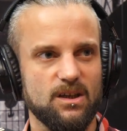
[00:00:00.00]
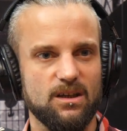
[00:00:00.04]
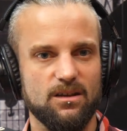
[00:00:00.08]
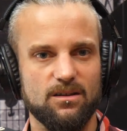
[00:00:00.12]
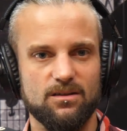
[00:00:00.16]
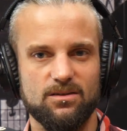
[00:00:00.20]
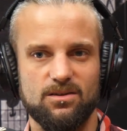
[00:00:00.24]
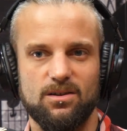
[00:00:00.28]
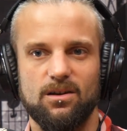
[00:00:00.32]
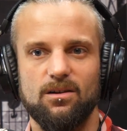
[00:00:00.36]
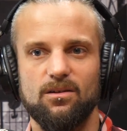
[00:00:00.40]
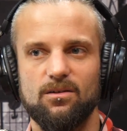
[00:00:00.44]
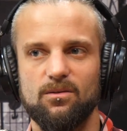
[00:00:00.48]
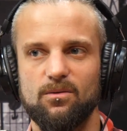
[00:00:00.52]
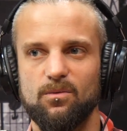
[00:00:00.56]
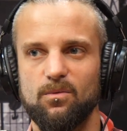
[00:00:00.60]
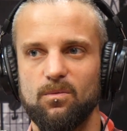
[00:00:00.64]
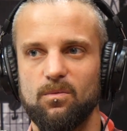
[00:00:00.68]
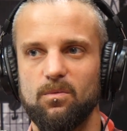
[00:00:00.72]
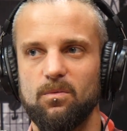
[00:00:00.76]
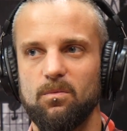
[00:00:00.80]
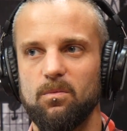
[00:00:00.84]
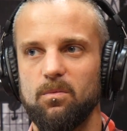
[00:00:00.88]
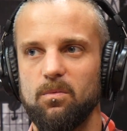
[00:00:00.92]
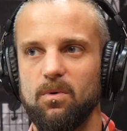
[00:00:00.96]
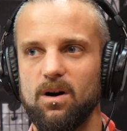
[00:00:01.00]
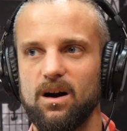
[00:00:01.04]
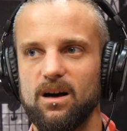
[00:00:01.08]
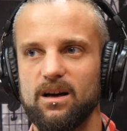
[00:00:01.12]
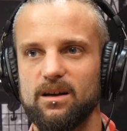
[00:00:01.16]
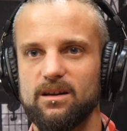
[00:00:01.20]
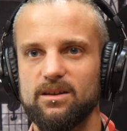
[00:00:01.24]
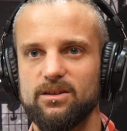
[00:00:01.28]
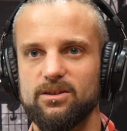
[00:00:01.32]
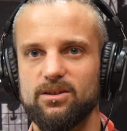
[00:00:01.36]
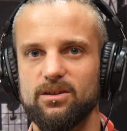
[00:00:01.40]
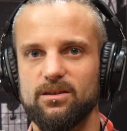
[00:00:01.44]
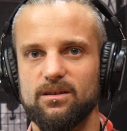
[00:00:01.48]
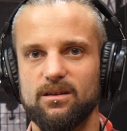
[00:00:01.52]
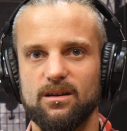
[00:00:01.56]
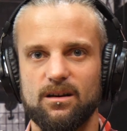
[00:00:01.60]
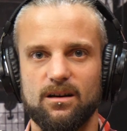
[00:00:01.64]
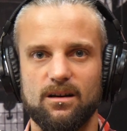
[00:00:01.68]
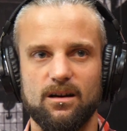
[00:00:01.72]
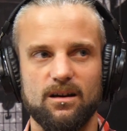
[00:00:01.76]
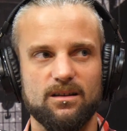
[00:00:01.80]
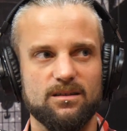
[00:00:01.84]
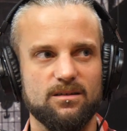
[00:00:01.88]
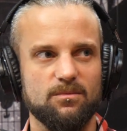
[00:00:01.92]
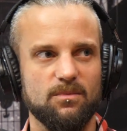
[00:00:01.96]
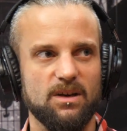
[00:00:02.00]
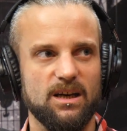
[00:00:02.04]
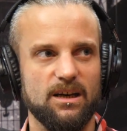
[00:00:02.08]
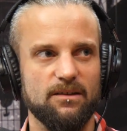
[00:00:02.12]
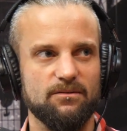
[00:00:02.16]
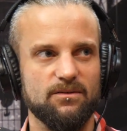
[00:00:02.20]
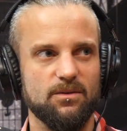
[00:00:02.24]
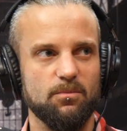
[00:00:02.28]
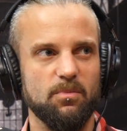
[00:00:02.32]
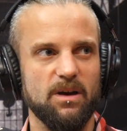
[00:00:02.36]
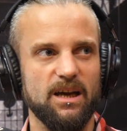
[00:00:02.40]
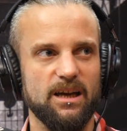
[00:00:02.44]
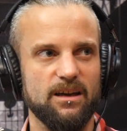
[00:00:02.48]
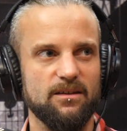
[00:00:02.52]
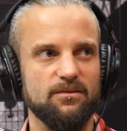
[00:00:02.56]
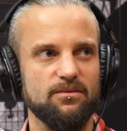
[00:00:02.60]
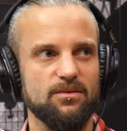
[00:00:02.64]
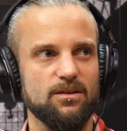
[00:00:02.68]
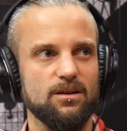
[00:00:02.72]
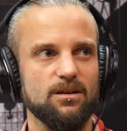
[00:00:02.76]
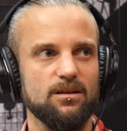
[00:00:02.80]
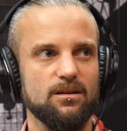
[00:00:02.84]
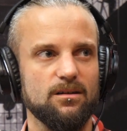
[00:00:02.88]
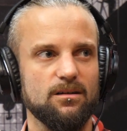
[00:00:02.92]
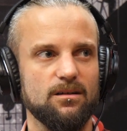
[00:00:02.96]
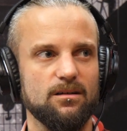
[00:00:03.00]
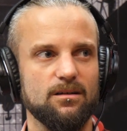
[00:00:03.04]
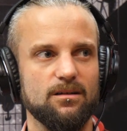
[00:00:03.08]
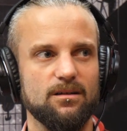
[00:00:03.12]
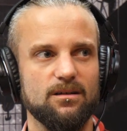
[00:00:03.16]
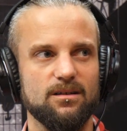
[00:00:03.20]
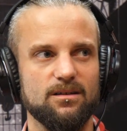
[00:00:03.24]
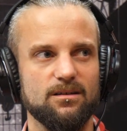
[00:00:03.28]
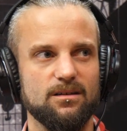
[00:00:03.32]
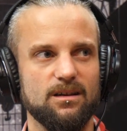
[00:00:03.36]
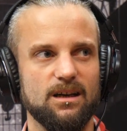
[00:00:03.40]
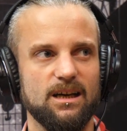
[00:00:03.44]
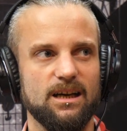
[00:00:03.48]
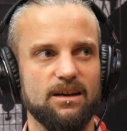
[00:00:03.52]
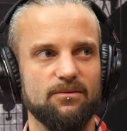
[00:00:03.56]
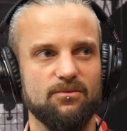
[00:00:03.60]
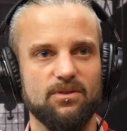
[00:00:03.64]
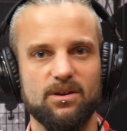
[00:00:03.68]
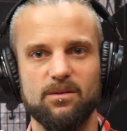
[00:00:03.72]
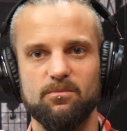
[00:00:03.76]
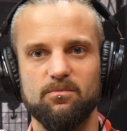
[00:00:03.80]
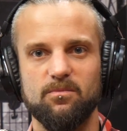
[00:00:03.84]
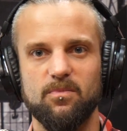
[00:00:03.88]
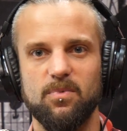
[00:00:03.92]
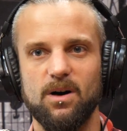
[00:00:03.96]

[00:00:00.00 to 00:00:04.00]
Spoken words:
So why should a customer have to pay for every